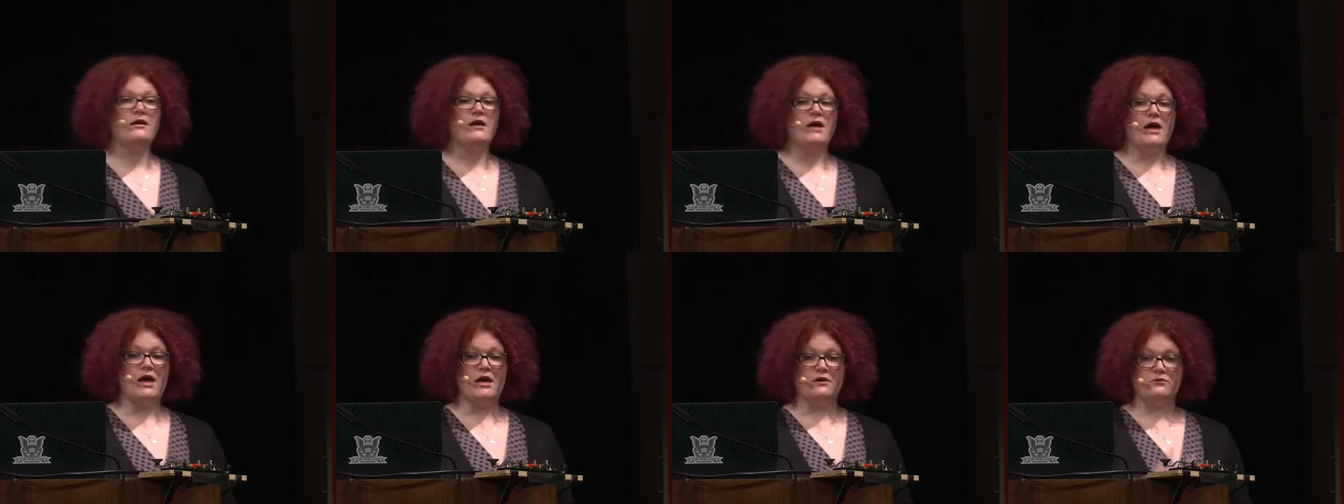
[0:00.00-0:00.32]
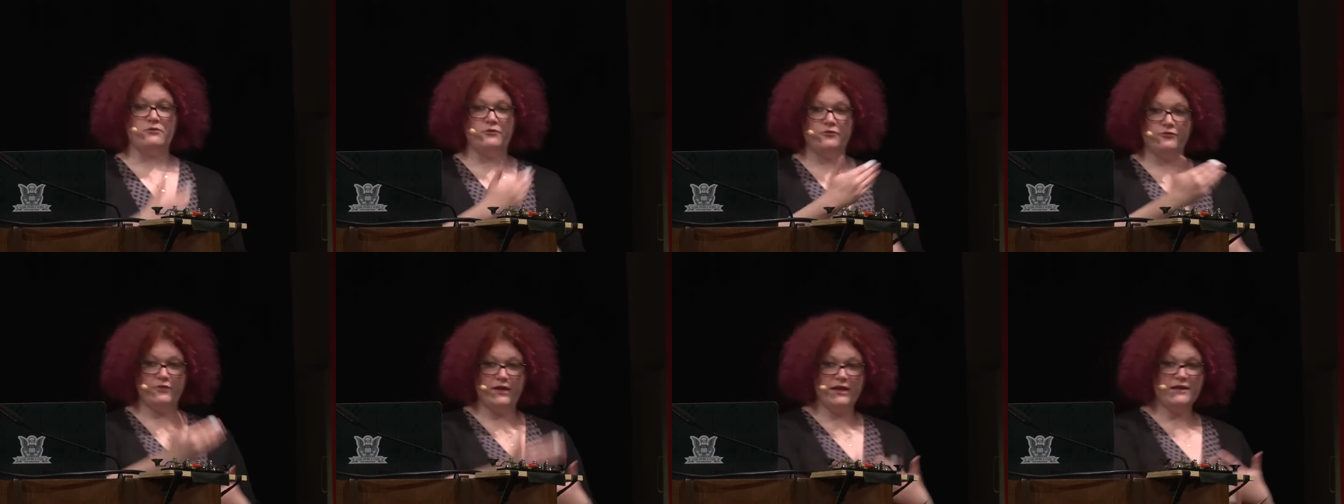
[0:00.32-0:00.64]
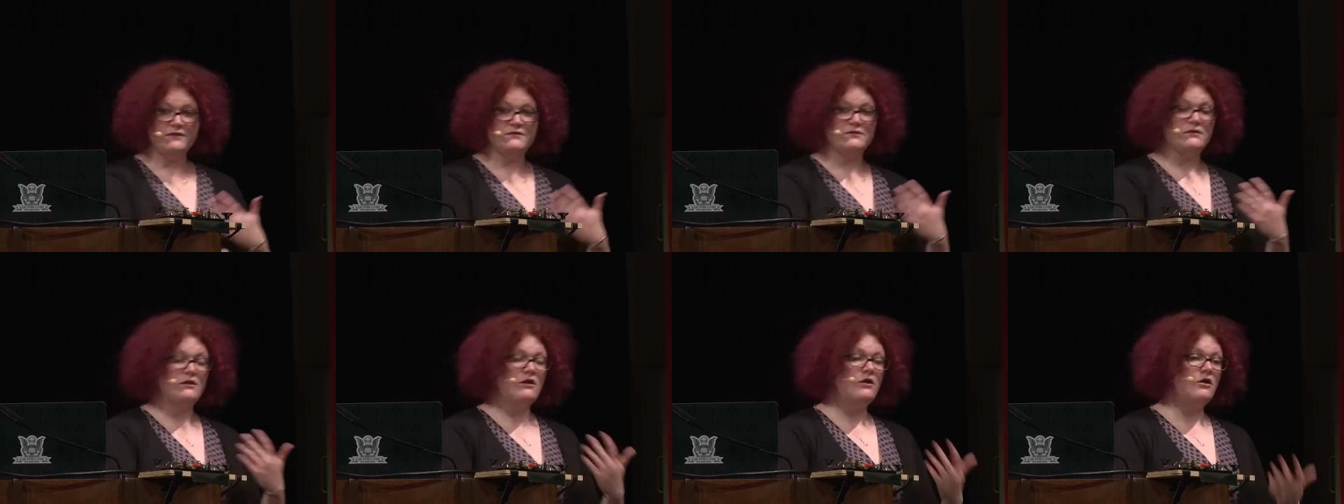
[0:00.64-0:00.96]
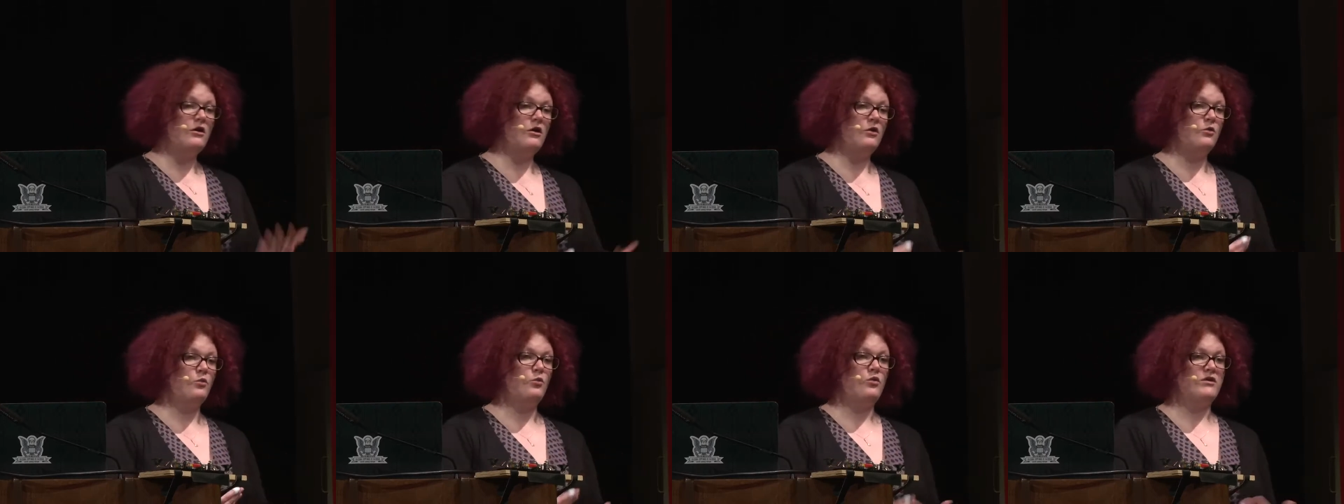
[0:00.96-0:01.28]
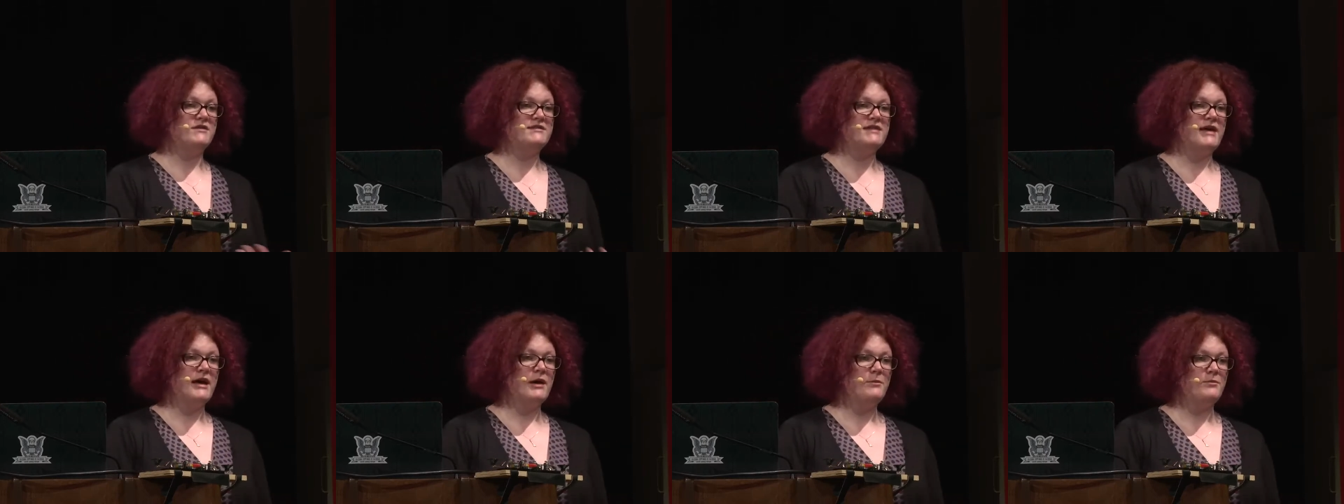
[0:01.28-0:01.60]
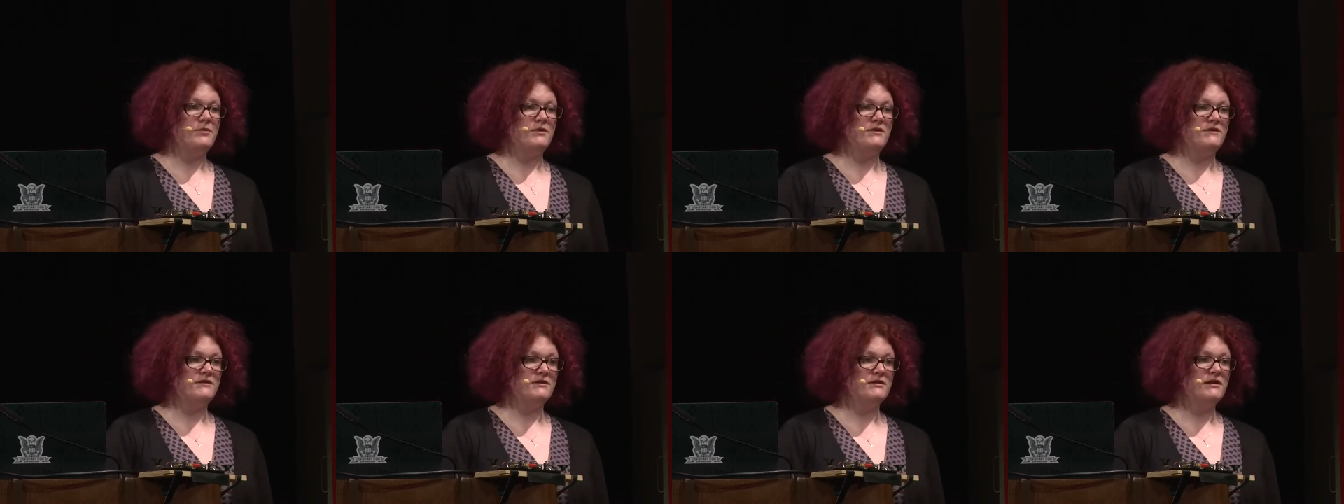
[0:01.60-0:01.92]
and reflect on what's
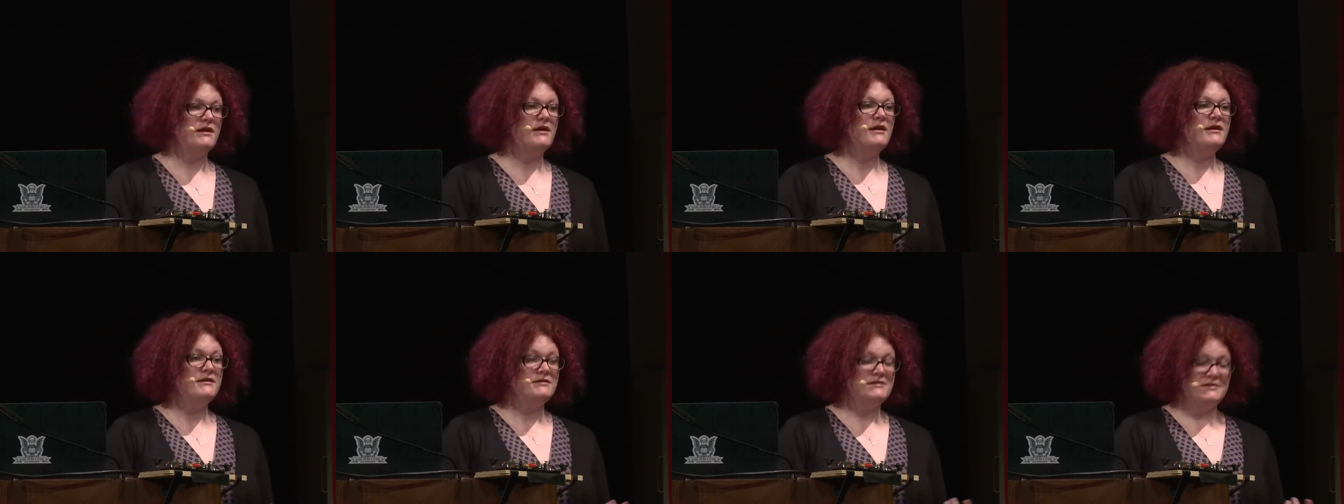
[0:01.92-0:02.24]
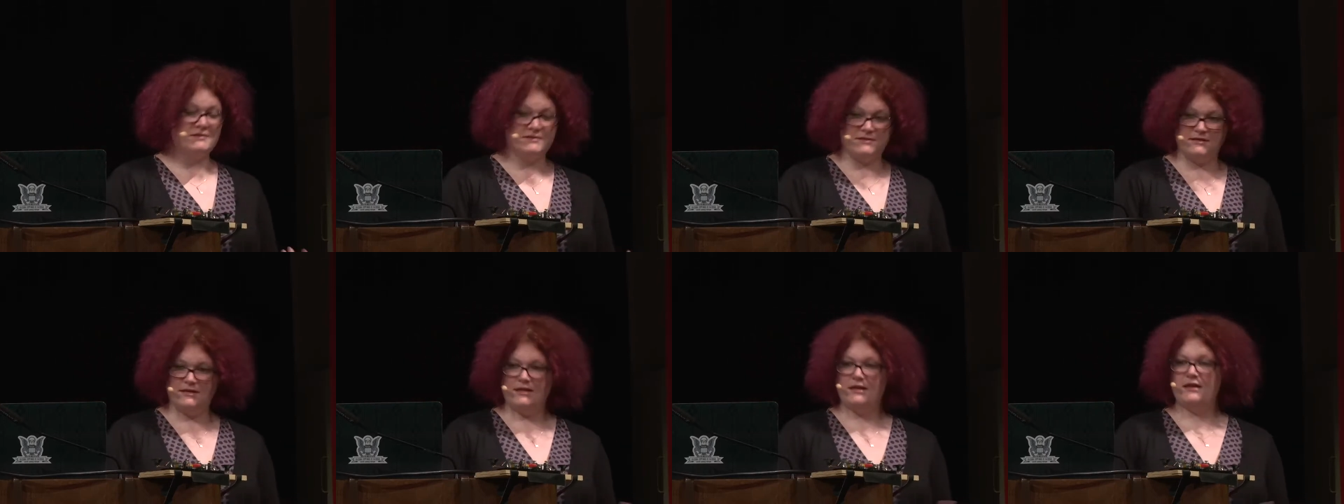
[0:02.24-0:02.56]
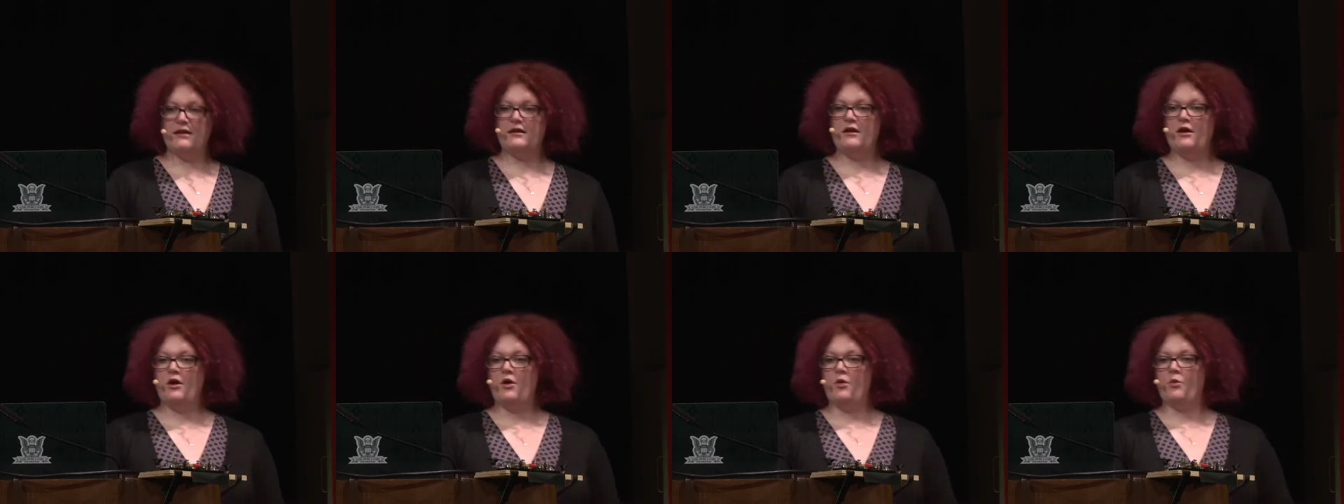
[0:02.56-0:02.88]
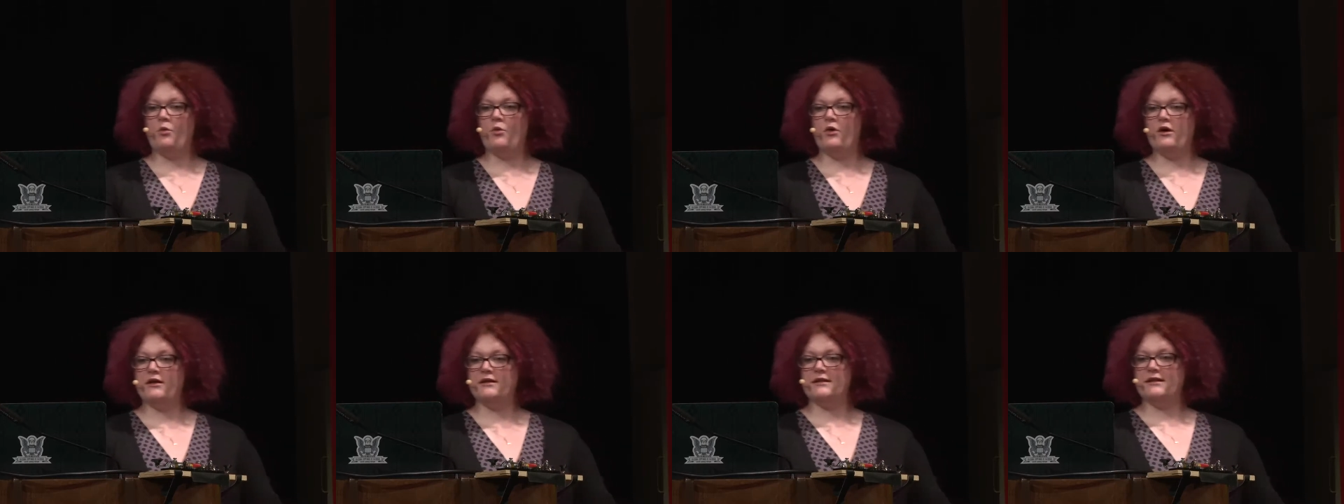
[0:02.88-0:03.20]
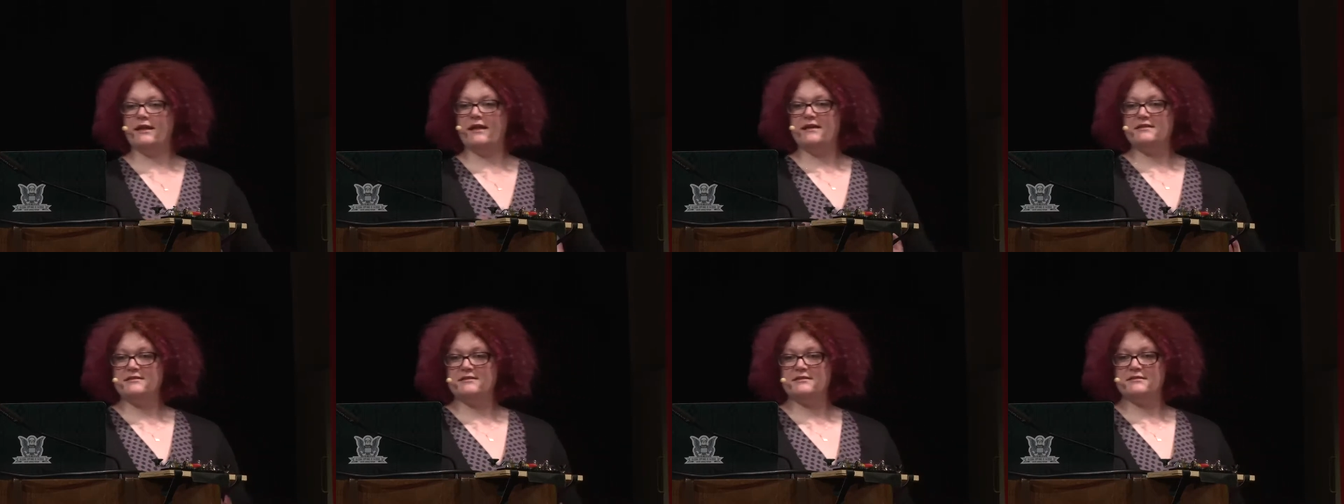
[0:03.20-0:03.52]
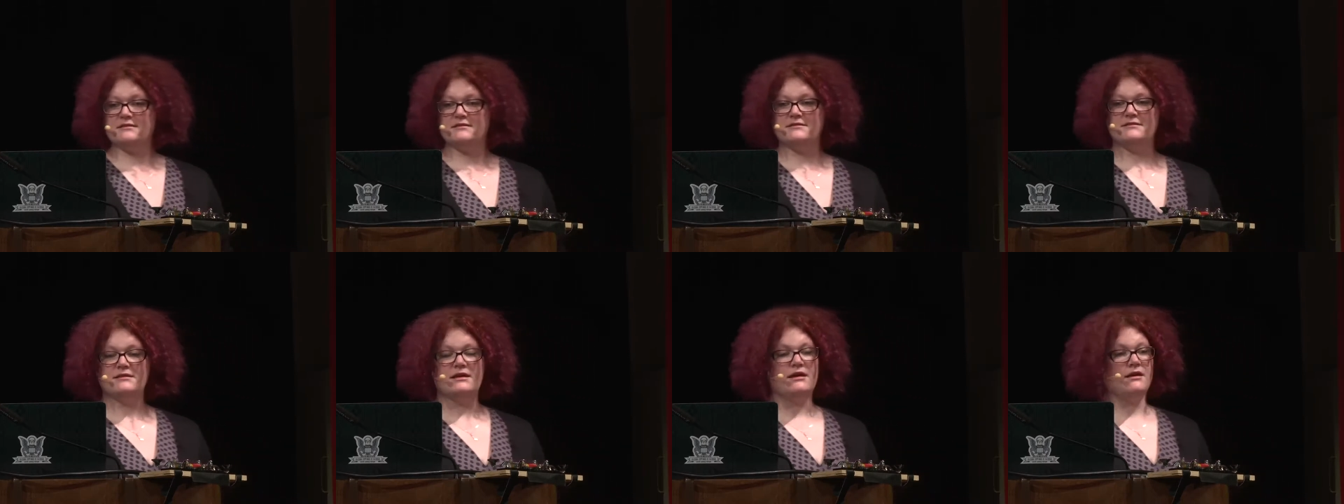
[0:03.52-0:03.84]
happened to see what
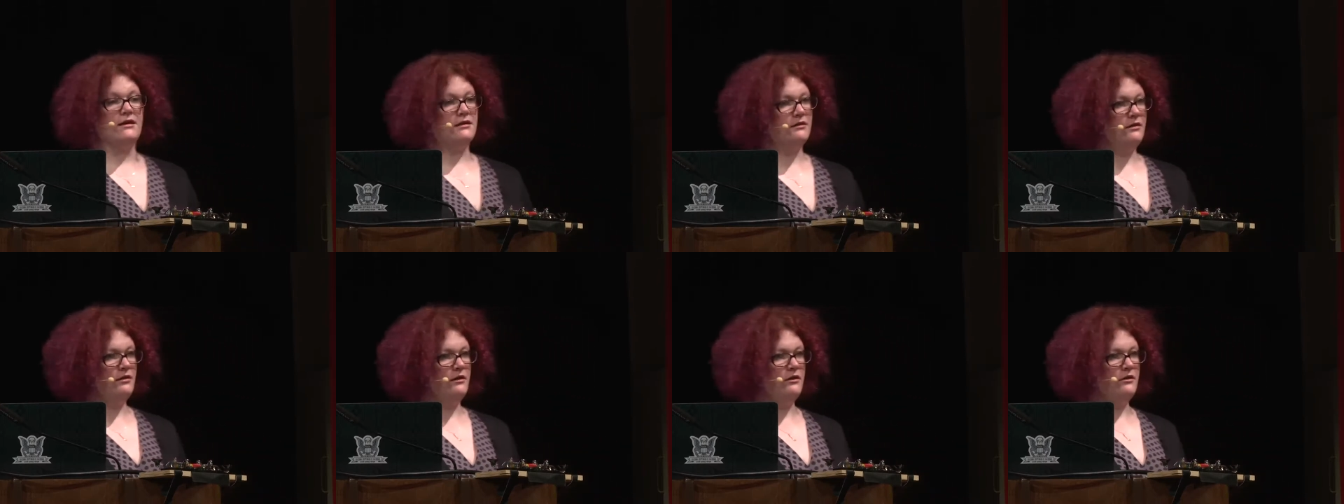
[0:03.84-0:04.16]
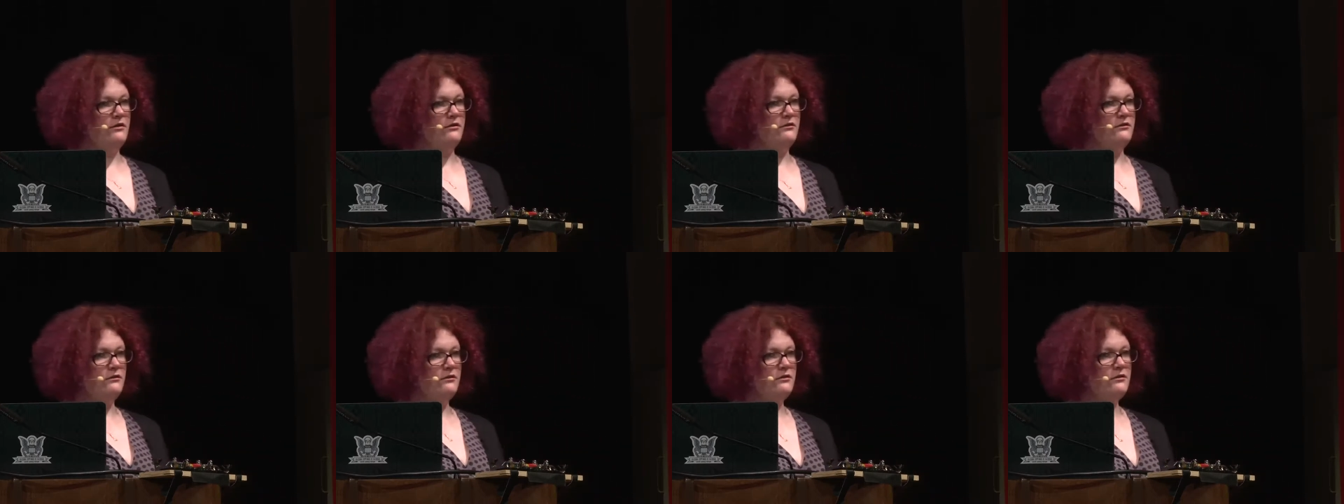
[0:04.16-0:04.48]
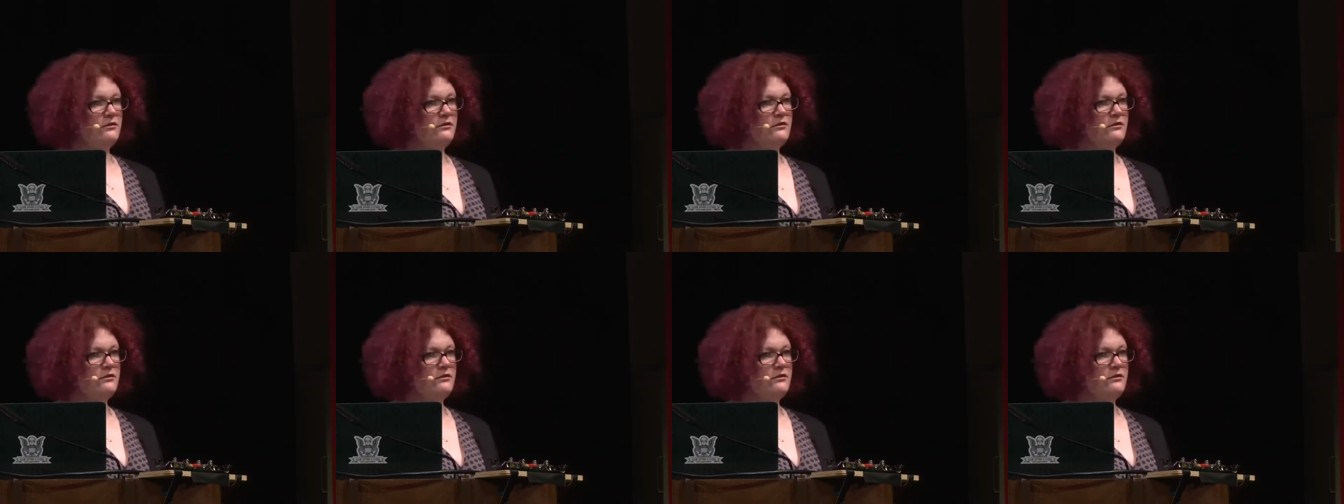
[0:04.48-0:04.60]
lessons they can learn